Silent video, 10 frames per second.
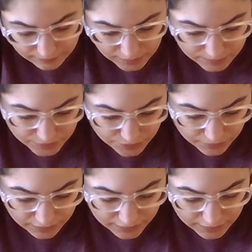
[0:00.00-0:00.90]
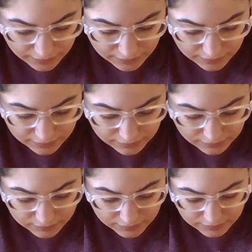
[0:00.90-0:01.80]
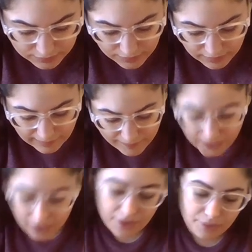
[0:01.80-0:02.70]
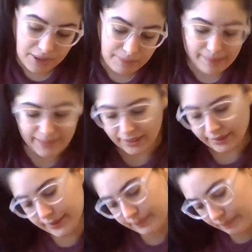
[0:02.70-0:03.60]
between there. Oh, well, maybe not.